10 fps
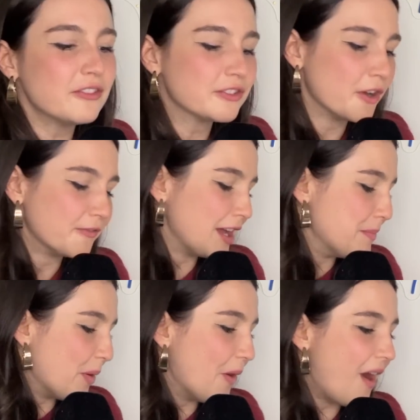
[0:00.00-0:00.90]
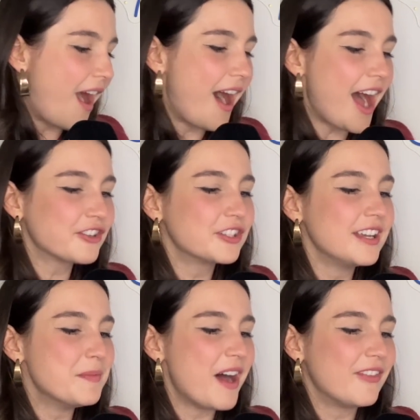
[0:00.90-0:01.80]
lovely, but actually
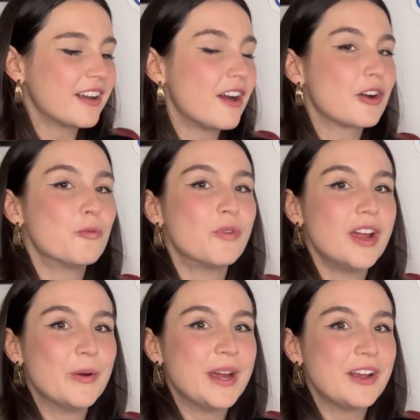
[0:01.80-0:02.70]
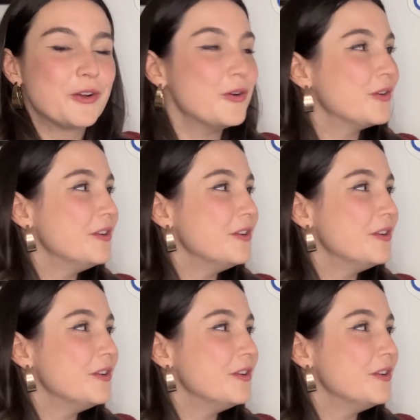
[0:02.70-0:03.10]
I'm having like a really good